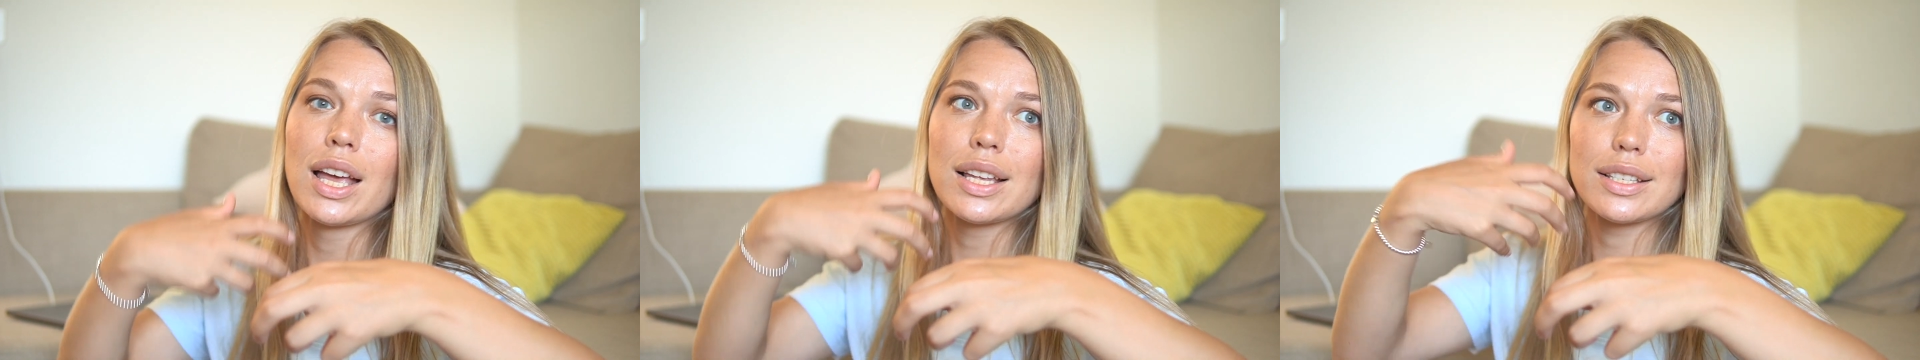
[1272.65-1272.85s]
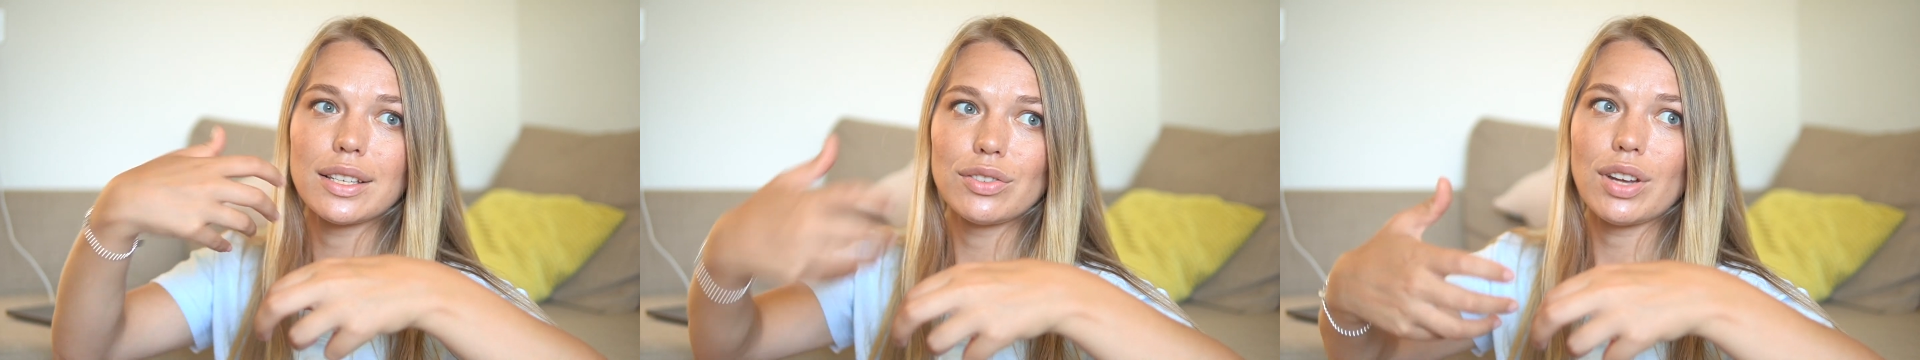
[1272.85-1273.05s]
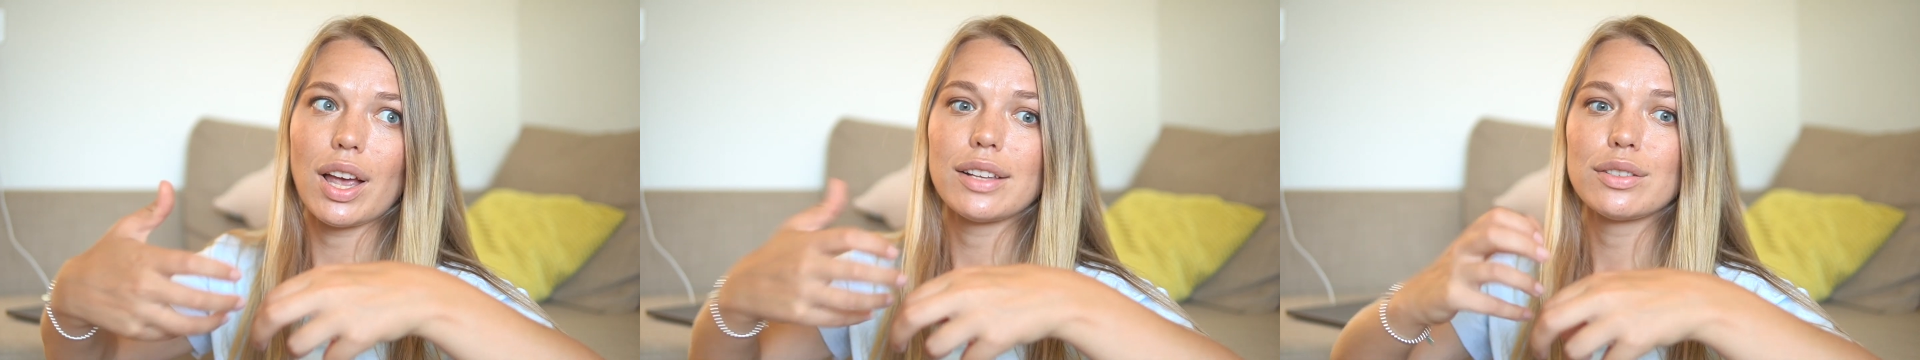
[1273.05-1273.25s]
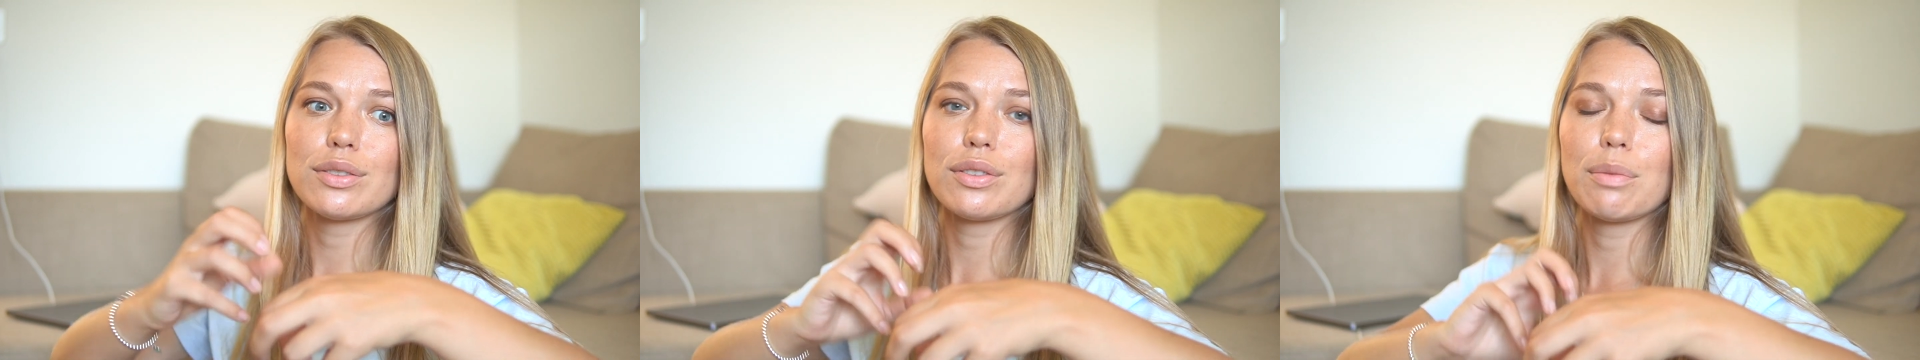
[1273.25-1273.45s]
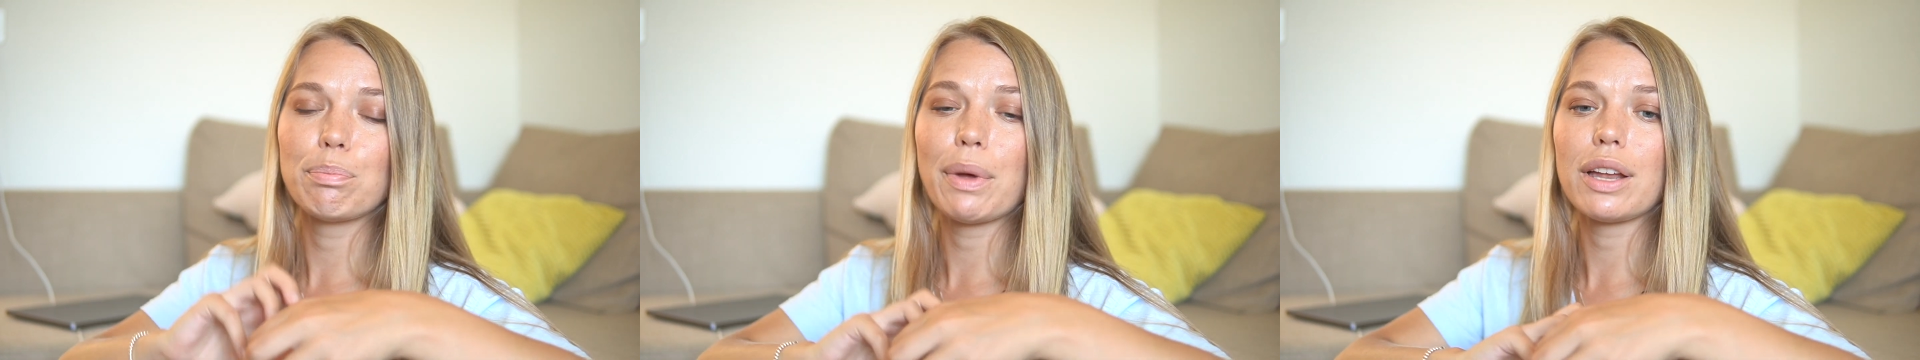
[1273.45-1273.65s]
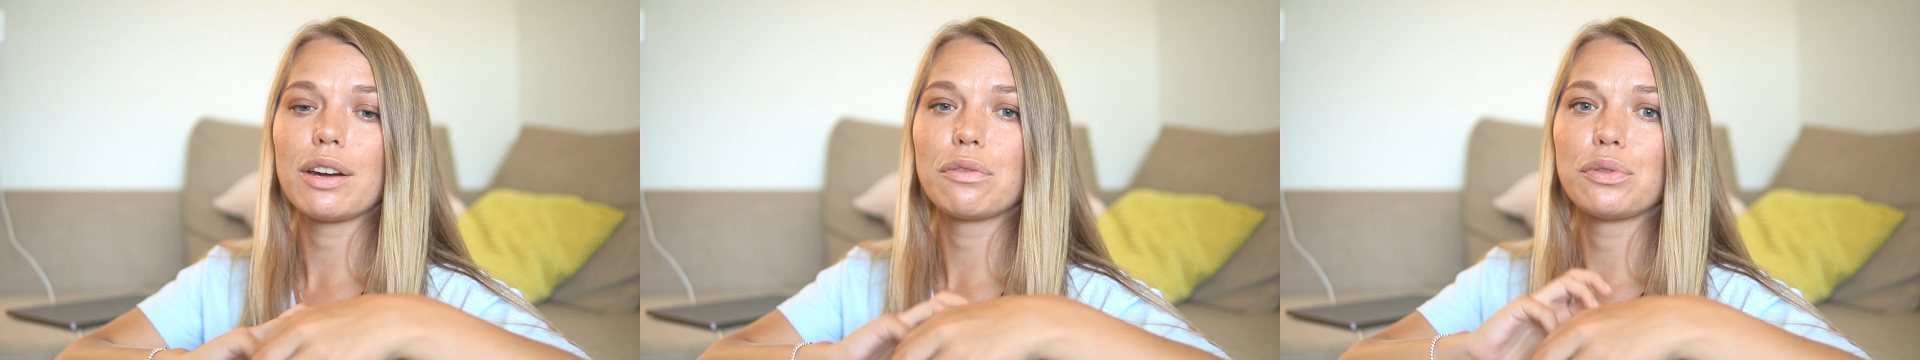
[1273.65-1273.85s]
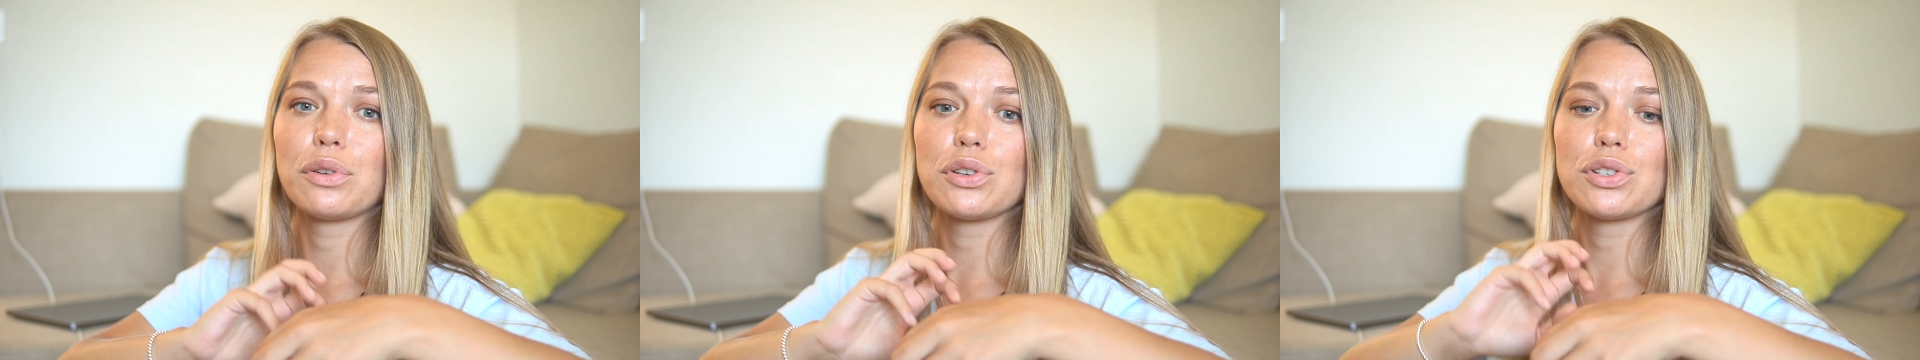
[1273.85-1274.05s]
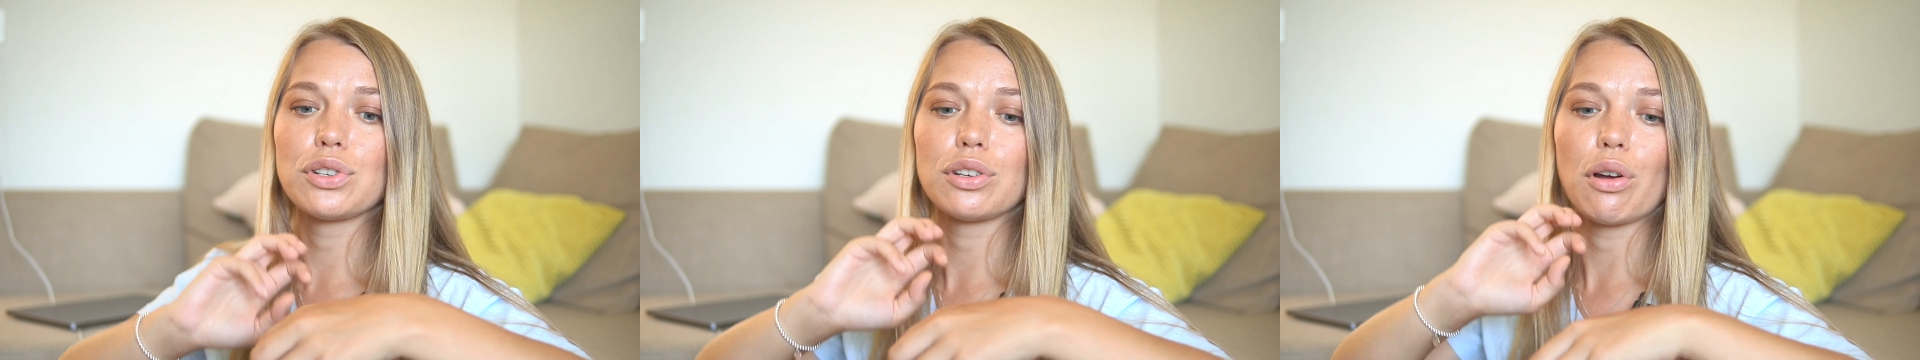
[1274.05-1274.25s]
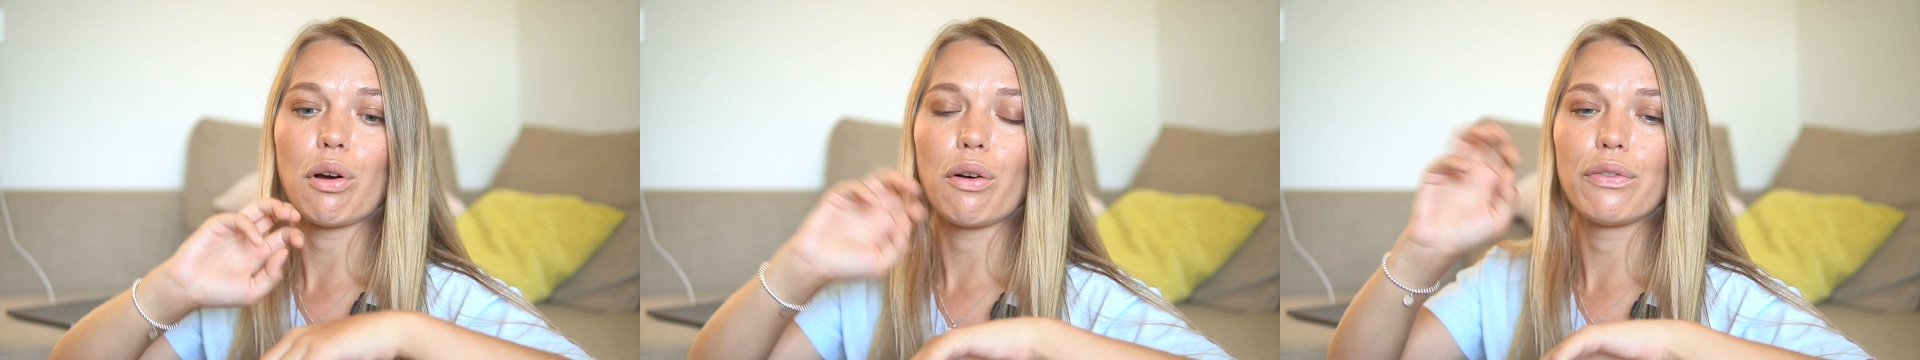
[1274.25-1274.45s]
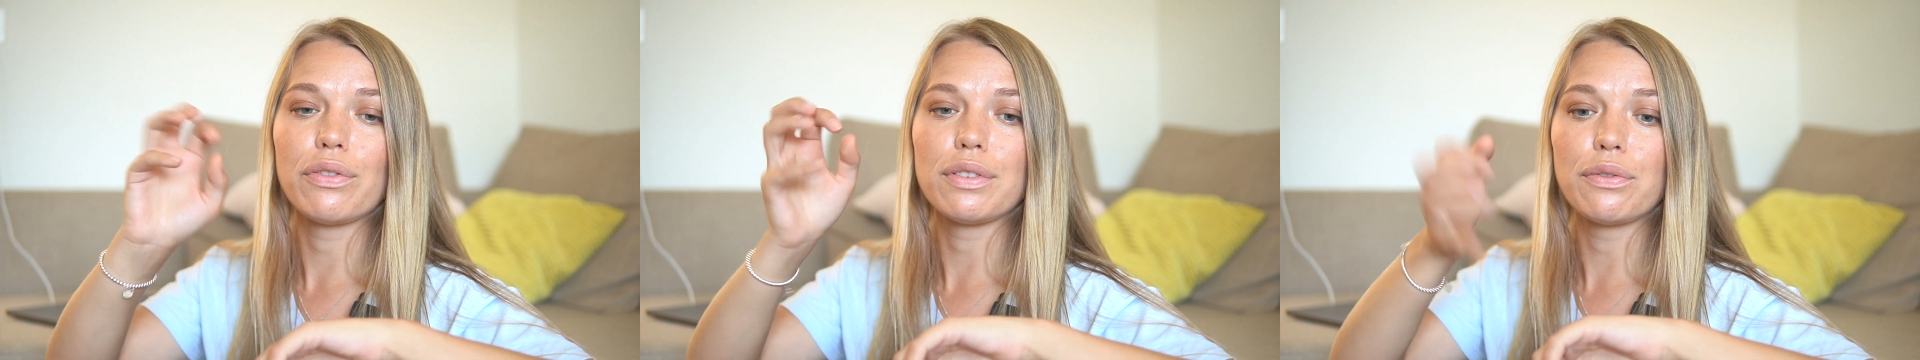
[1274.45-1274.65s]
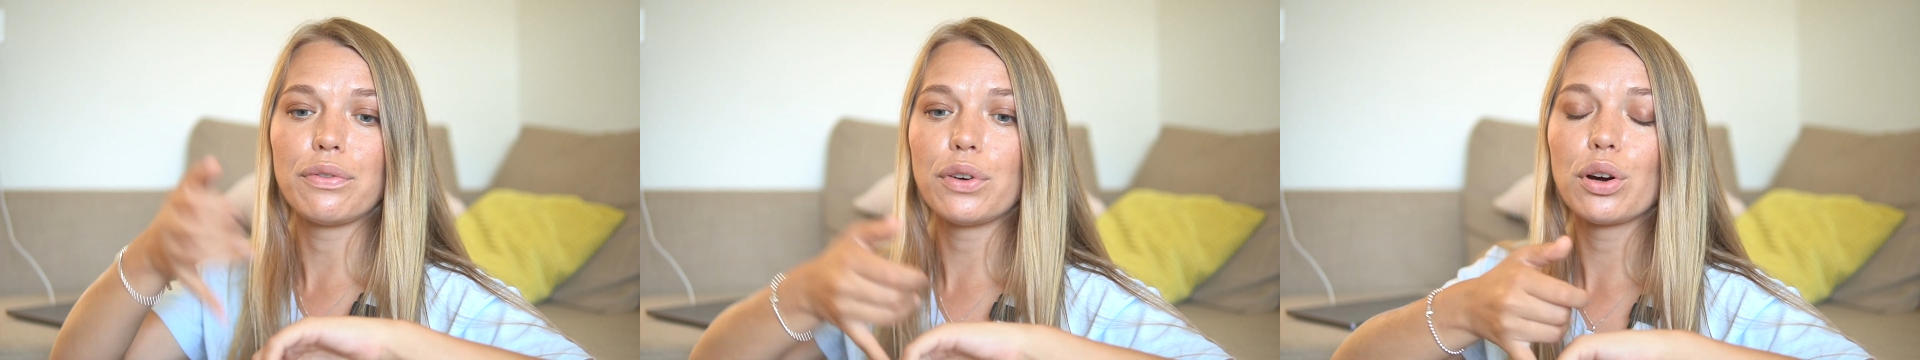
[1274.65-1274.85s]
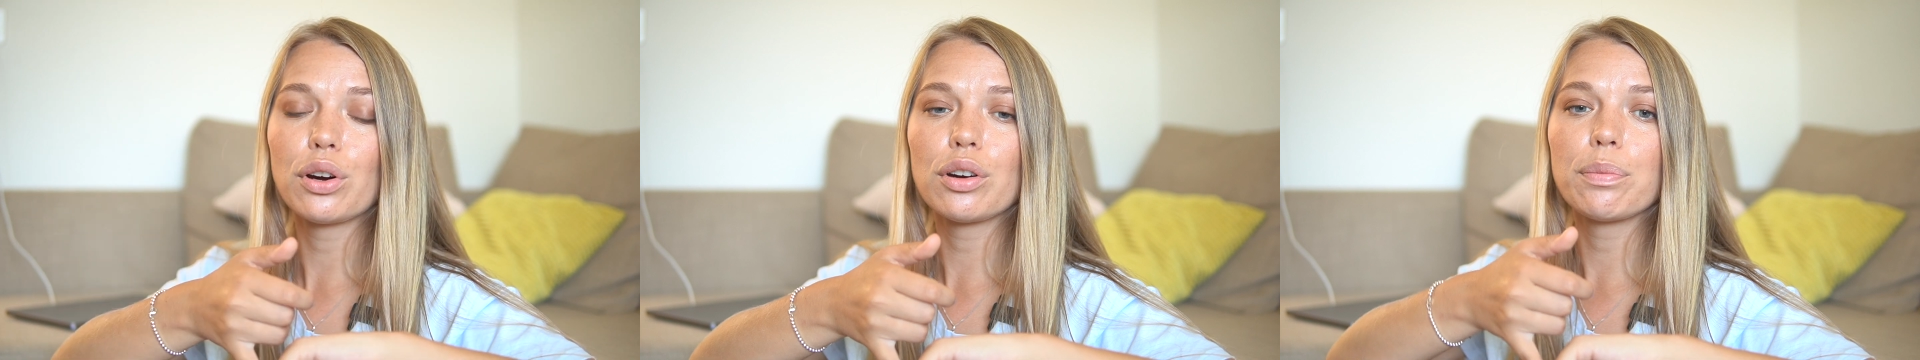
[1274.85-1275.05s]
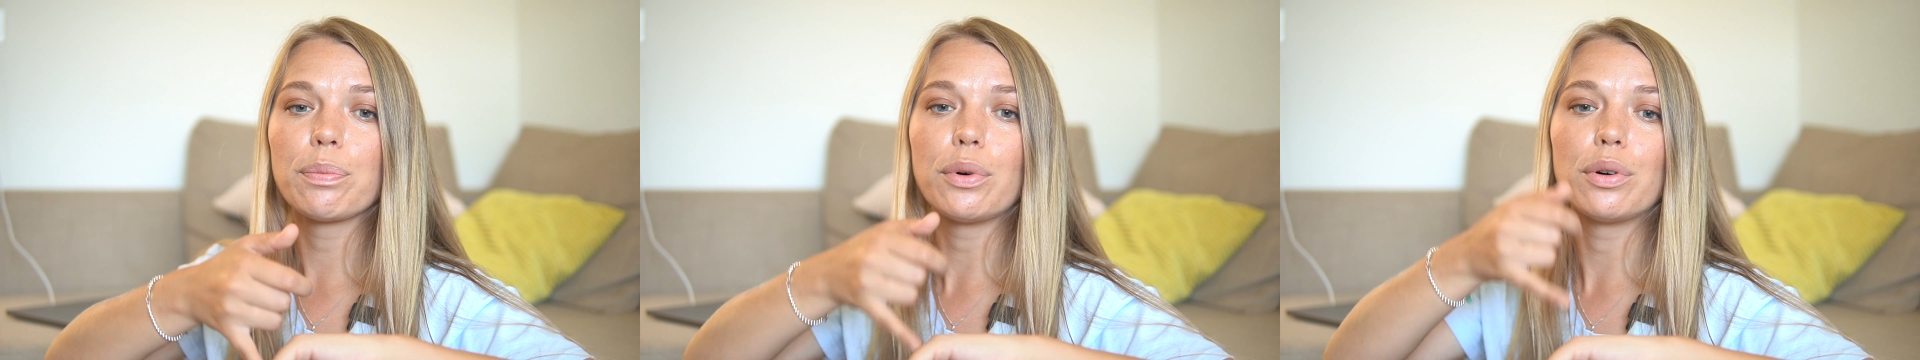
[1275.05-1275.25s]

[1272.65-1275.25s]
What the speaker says: suggest you the better version of the verb,